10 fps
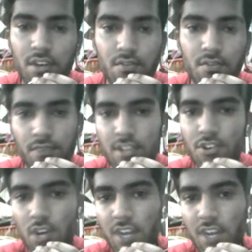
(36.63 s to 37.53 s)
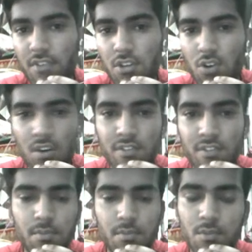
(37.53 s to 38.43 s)
whether you are having the coronavirus
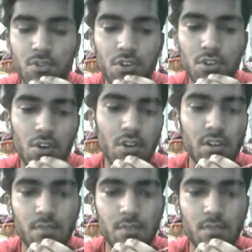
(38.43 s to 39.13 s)
symptoms or not.